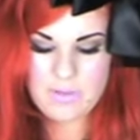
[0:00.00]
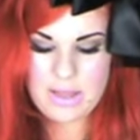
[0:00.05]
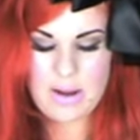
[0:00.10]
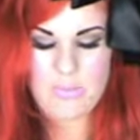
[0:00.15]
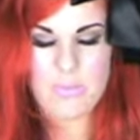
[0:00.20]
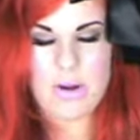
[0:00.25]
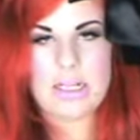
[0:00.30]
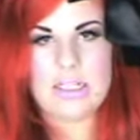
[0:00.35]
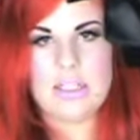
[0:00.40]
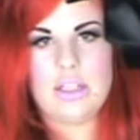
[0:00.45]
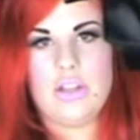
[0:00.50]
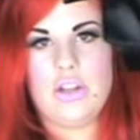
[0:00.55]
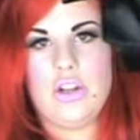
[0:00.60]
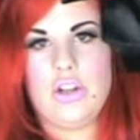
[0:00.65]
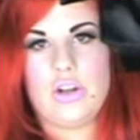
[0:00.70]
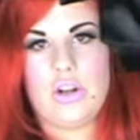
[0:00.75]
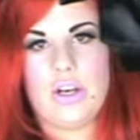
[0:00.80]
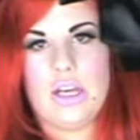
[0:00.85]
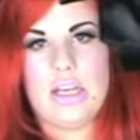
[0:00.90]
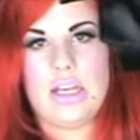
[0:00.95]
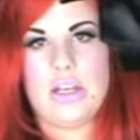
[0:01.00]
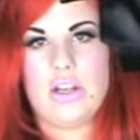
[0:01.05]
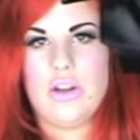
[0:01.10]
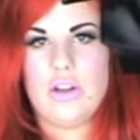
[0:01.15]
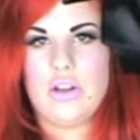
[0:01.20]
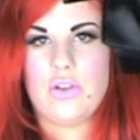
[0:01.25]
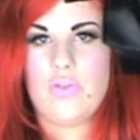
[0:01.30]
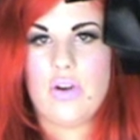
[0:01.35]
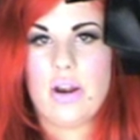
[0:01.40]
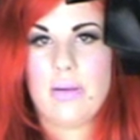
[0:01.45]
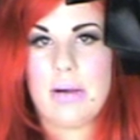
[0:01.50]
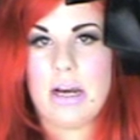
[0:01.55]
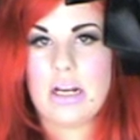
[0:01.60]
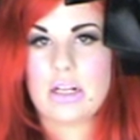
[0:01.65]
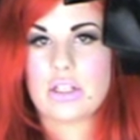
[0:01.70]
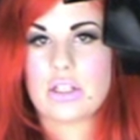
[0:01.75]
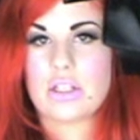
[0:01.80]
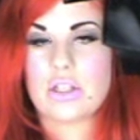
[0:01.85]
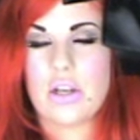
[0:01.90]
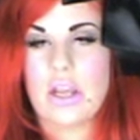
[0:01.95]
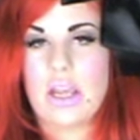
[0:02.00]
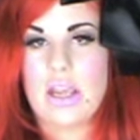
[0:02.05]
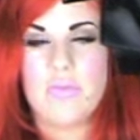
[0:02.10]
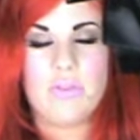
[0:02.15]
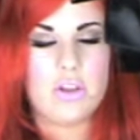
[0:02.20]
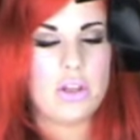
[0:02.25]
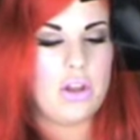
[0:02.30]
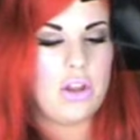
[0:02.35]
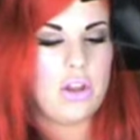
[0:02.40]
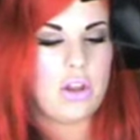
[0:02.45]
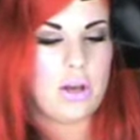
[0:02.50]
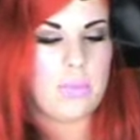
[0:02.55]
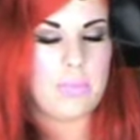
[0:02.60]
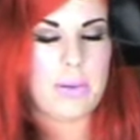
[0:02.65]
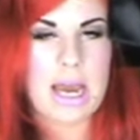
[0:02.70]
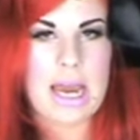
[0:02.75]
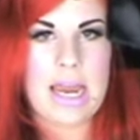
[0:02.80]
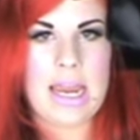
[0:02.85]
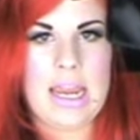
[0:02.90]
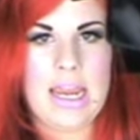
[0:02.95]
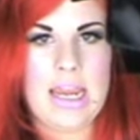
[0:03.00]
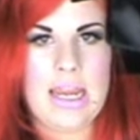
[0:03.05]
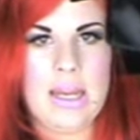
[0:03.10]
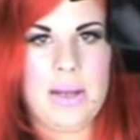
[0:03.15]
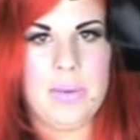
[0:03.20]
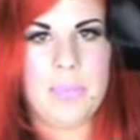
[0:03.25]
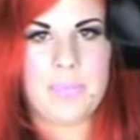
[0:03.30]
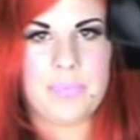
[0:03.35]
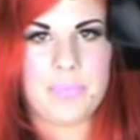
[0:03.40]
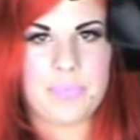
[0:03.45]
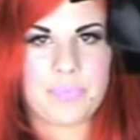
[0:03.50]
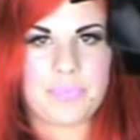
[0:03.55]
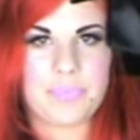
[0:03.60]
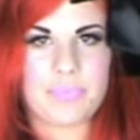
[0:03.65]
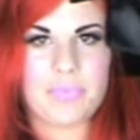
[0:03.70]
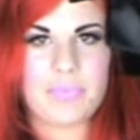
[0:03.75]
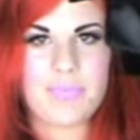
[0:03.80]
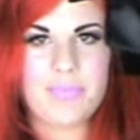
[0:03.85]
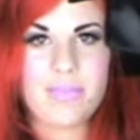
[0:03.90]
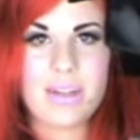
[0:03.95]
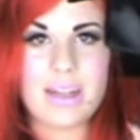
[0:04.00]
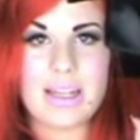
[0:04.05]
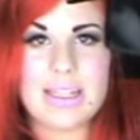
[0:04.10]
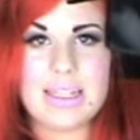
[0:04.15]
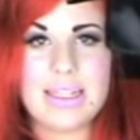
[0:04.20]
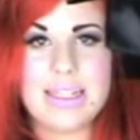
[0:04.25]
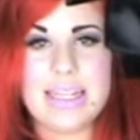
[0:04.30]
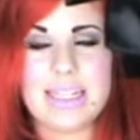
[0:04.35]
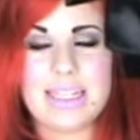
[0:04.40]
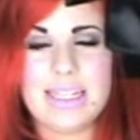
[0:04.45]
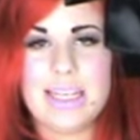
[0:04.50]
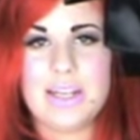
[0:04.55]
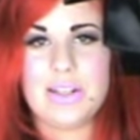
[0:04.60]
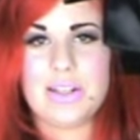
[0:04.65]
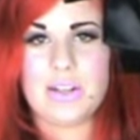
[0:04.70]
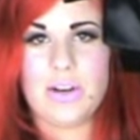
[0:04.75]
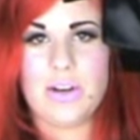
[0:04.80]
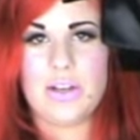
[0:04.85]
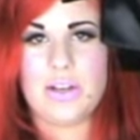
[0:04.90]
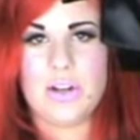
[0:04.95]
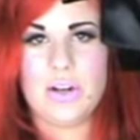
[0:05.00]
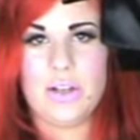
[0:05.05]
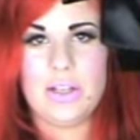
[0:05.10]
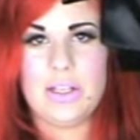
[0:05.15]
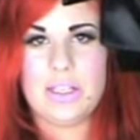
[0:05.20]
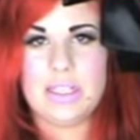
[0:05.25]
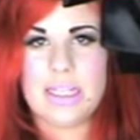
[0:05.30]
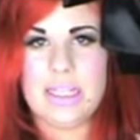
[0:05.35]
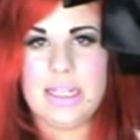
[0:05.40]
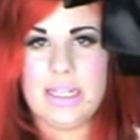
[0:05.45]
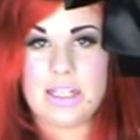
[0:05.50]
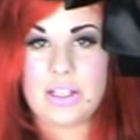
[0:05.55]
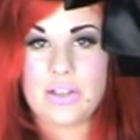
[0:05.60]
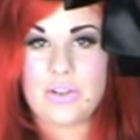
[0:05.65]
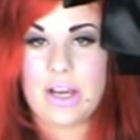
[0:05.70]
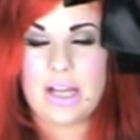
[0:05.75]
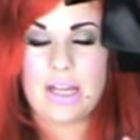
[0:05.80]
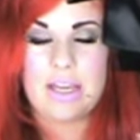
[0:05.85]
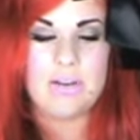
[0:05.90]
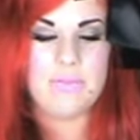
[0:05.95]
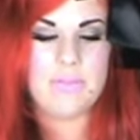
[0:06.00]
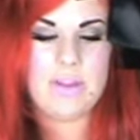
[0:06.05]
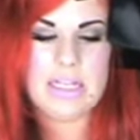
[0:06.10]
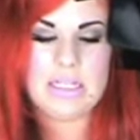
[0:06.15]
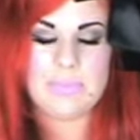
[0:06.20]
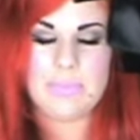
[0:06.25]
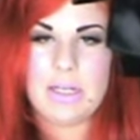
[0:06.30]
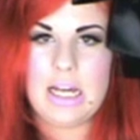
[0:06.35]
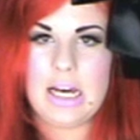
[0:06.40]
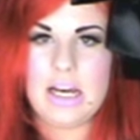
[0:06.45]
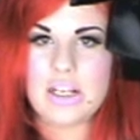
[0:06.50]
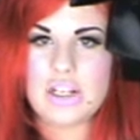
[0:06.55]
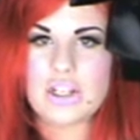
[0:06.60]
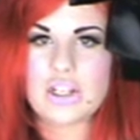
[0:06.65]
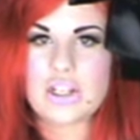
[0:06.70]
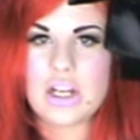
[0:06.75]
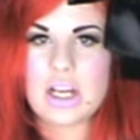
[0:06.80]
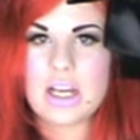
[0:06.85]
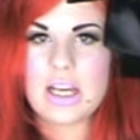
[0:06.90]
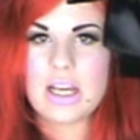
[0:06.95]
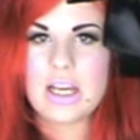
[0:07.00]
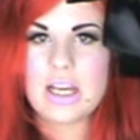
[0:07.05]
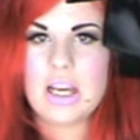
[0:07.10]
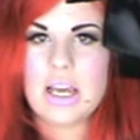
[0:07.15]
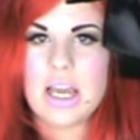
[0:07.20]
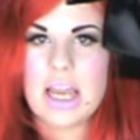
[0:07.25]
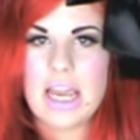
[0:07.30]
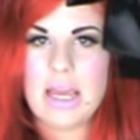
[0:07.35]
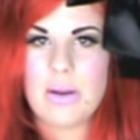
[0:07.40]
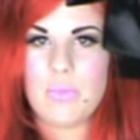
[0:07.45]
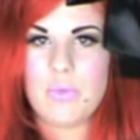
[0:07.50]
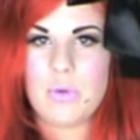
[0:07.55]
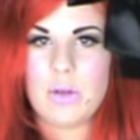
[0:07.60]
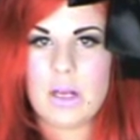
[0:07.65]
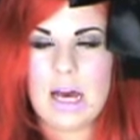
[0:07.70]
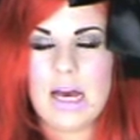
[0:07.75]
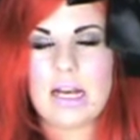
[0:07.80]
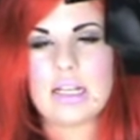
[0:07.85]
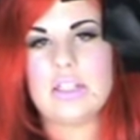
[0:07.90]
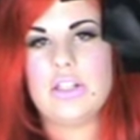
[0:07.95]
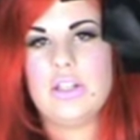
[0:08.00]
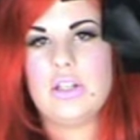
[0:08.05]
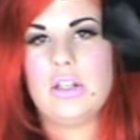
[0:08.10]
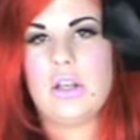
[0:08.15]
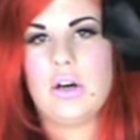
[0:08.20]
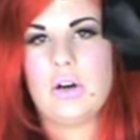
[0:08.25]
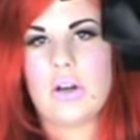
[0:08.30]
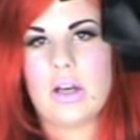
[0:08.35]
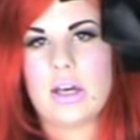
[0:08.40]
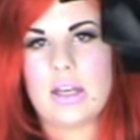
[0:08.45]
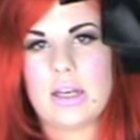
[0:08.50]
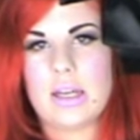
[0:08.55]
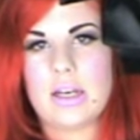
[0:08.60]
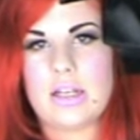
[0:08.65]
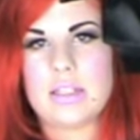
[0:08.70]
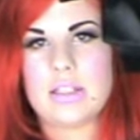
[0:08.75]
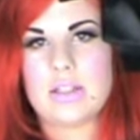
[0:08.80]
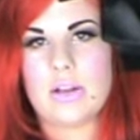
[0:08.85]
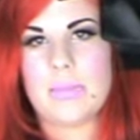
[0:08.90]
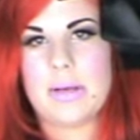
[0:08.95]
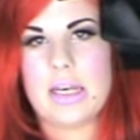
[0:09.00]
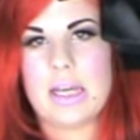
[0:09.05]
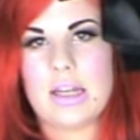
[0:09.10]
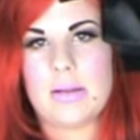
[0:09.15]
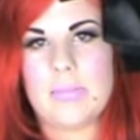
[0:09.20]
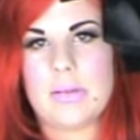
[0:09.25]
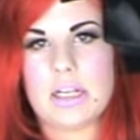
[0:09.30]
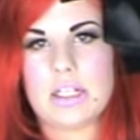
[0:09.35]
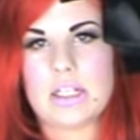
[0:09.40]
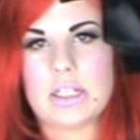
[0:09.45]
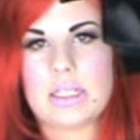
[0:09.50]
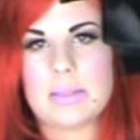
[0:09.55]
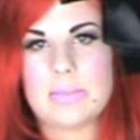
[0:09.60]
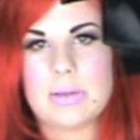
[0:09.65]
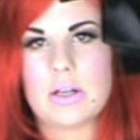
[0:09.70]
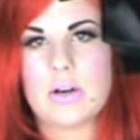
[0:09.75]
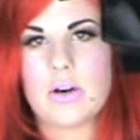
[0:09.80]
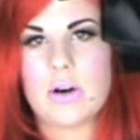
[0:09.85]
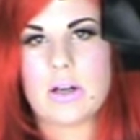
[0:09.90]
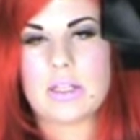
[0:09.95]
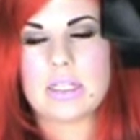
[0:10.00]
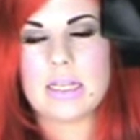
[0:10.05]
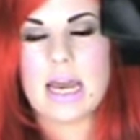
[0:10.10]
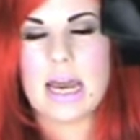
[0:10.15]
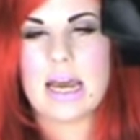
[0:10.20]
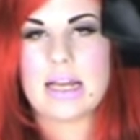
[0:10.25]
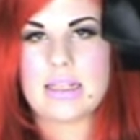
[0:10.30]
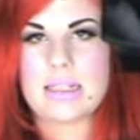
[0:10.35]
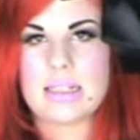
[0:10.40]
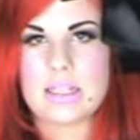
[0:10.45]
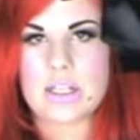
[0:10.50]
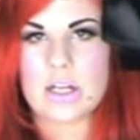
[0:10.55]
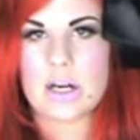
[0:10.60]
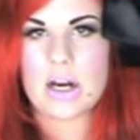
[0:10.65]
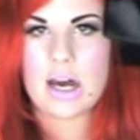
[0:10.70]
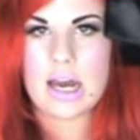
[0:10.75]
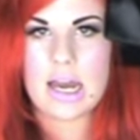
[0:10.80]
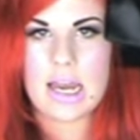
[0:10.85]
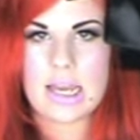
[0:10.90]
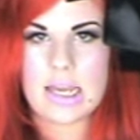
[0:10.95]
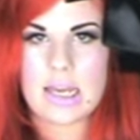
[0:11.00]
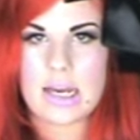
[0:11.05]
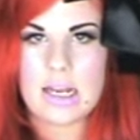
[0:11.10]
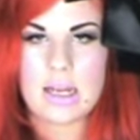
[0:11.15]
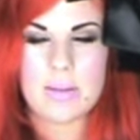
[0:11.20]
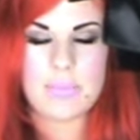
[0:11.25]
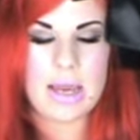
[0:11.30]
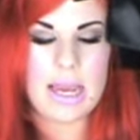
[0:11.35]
for that reason you don't need to use very much. So even though you're going to pay $60 or so in Australia for this blush, it will last you longer than so many other blushes because it has such a high colour